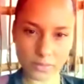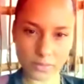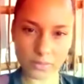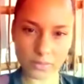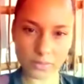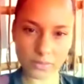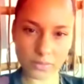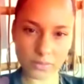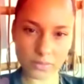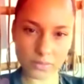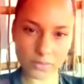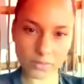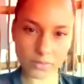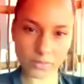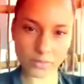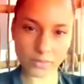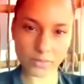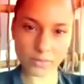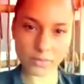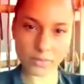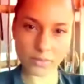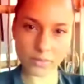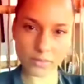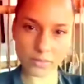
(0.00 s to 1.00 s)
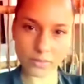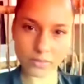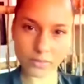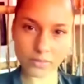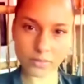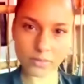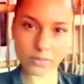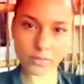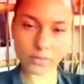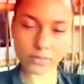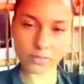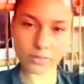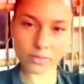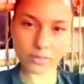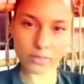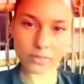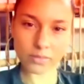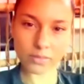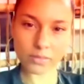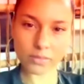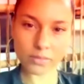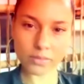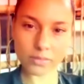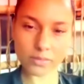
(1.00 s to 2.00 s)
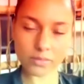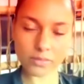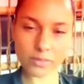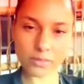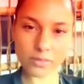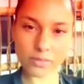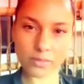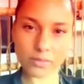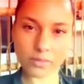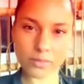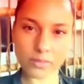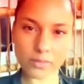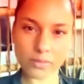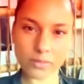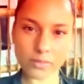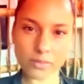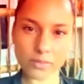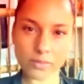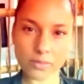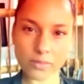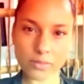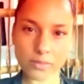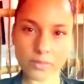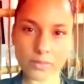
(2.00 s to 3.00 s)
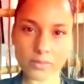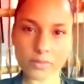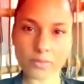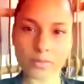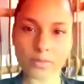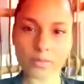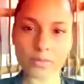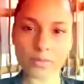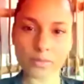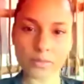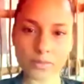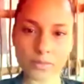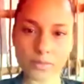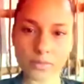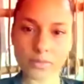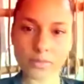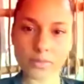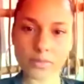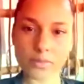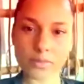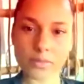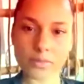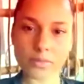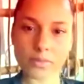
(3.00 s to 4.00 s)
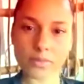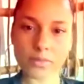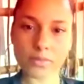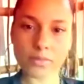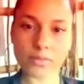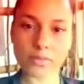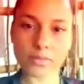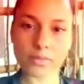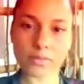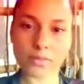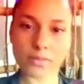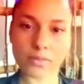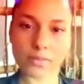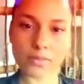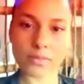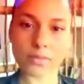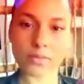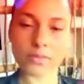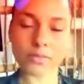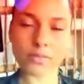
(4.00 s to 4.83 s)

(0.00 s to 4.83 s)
[no speech]